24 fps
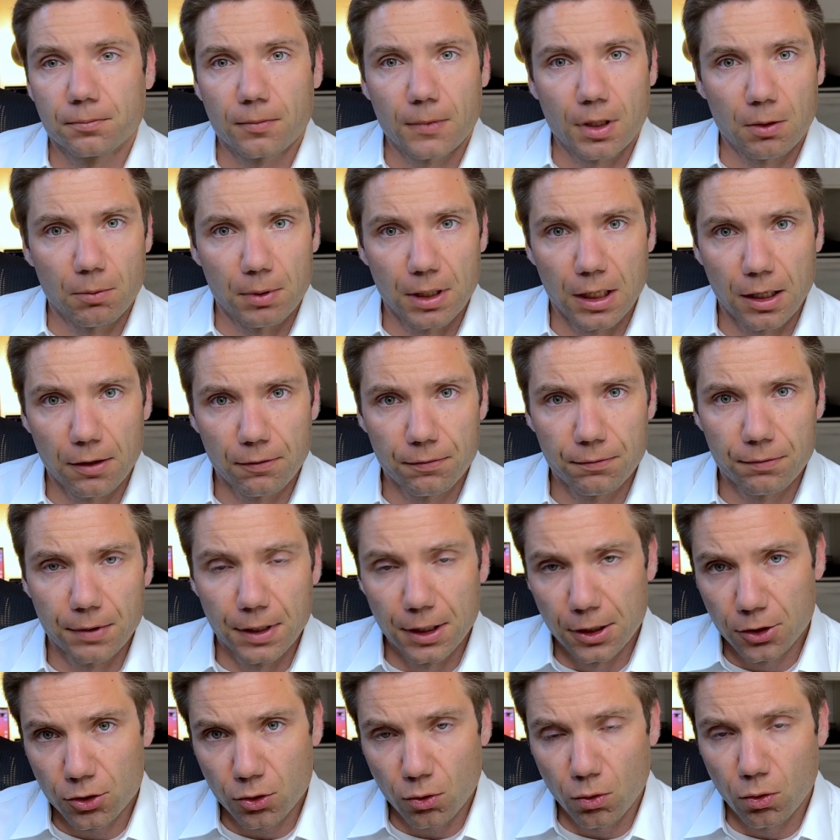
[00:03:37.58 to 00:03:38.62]
when I
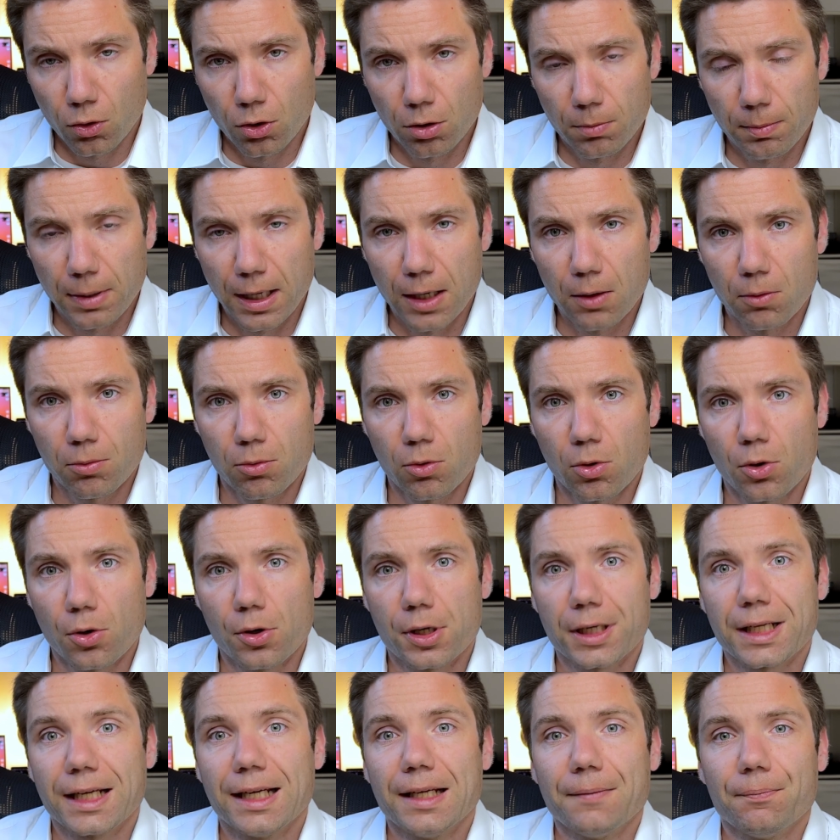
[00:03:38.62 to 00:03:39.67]
finish all my
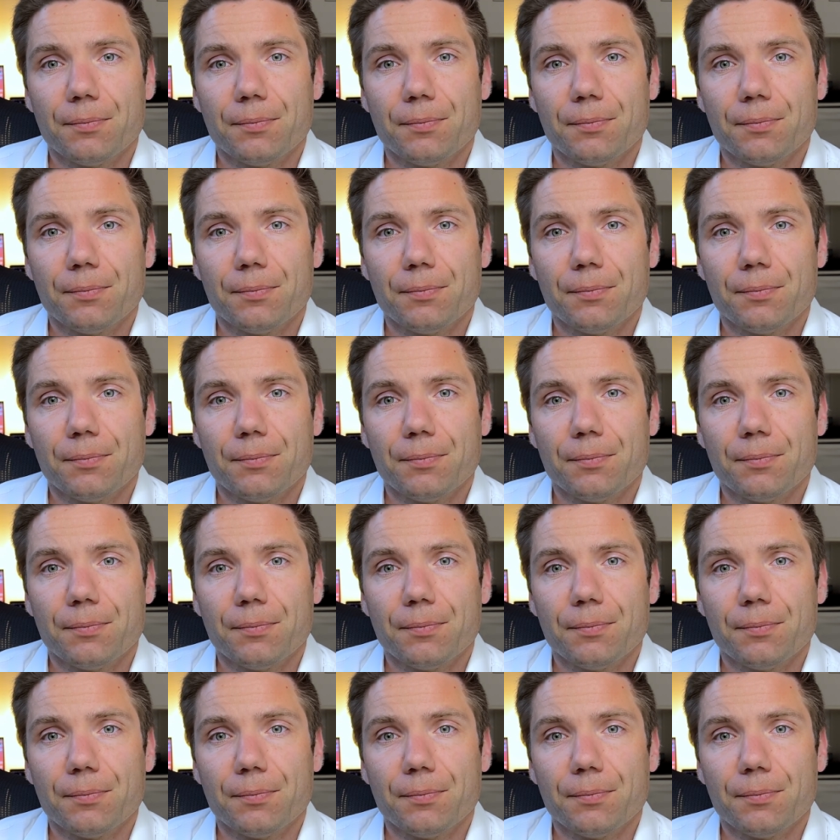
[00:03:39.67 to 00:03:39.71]
work,